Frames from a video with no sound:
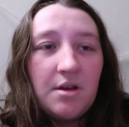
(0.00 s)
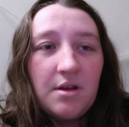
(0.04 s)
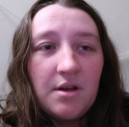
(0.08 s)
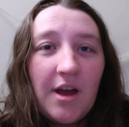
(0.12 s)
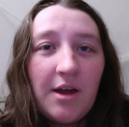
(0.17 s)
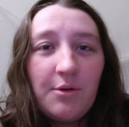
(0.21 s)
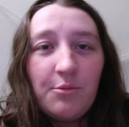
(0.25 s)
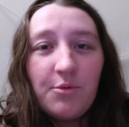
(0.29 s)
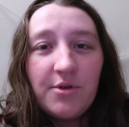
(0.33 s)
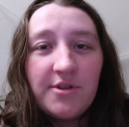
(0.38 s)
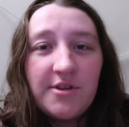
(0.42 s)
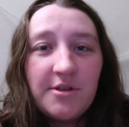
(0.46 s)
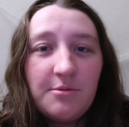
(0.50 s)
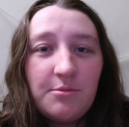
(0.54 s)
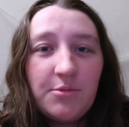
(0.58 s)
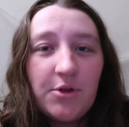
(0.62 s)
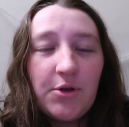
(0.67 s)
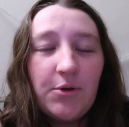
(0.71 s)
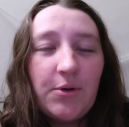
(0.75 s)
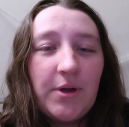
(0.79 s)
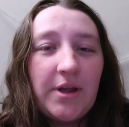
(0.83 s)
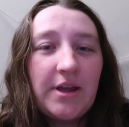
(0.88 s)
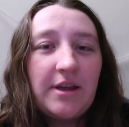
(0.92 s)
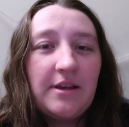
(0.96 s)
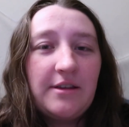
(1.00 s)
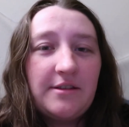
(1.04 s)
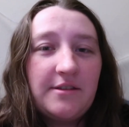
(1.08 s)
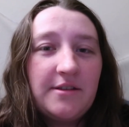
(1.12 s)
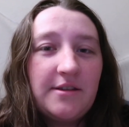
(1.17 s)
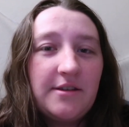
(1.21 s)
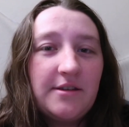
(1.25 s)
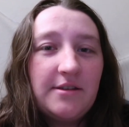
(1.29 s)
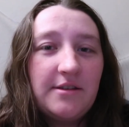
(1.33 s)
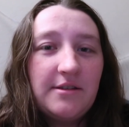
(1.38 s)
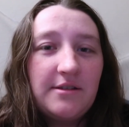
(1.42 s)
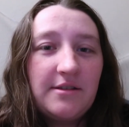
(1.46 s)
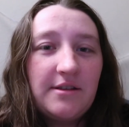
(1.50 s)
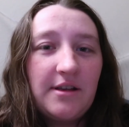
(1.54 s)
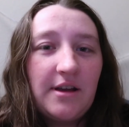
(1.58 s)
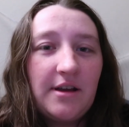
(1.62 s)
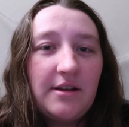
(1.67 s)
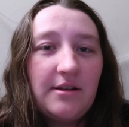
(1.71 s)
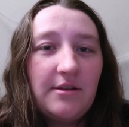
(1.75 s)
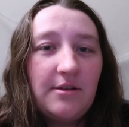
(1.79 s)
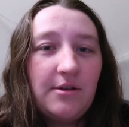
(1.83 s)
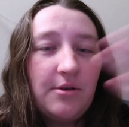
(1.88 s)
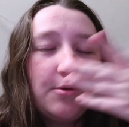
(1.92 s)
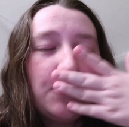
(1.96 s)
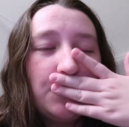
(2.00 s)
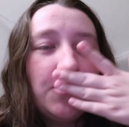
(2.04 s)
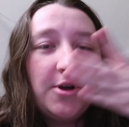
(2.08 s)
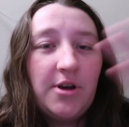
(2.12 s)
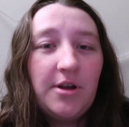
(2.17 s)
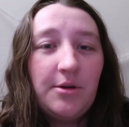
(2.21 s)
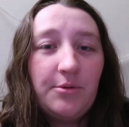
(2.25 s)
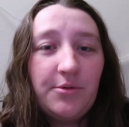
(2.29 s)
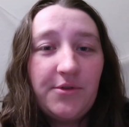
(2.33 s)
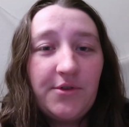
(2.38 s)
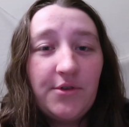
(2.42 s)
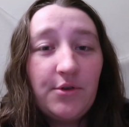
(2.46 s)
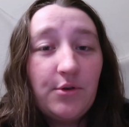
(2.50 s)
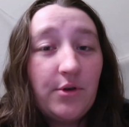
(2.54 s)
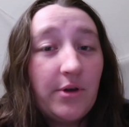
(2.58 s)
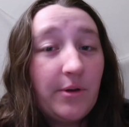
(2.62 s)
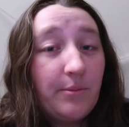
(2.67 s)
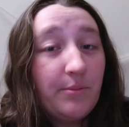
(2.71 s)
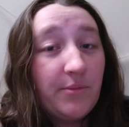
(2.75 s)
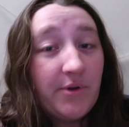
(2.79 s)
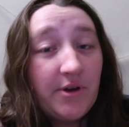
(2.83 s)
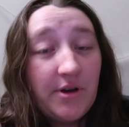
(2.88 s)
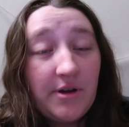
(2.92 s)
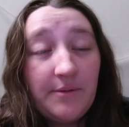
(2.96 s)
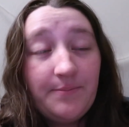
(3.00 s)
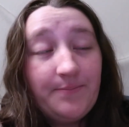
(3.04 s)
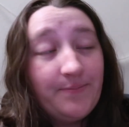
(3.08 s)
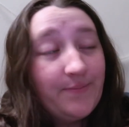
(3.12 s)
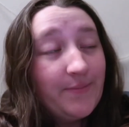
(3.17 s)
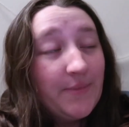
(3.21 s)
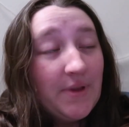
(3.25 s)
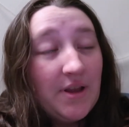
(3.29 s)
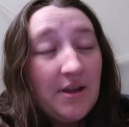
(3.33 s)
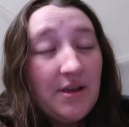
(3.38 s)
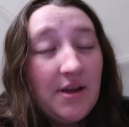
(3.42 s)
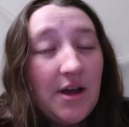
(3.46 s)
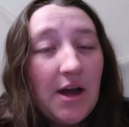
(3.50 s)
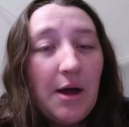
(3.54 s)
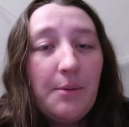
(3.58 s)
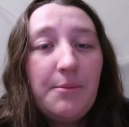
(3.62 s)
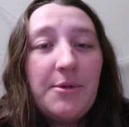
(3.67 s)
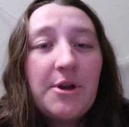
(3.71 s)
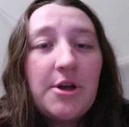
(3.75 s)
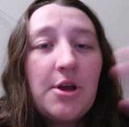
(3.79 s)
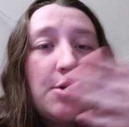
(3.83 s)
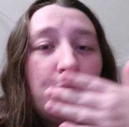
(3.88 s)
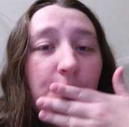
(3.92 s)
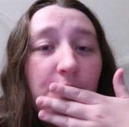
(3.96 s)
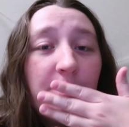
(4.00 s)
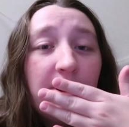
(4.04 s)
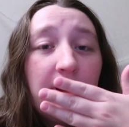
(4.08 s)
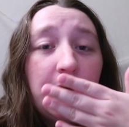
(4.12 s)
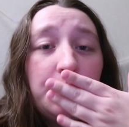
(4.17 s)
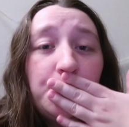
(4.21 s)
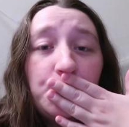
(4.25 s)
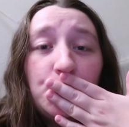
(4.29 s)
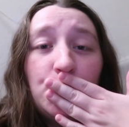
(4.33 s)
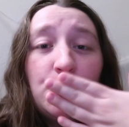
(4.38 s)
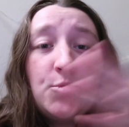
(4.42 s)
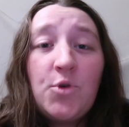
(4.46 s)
I wasn't blowing kisses. I don't know what I was doing, but I'm gonna go with it.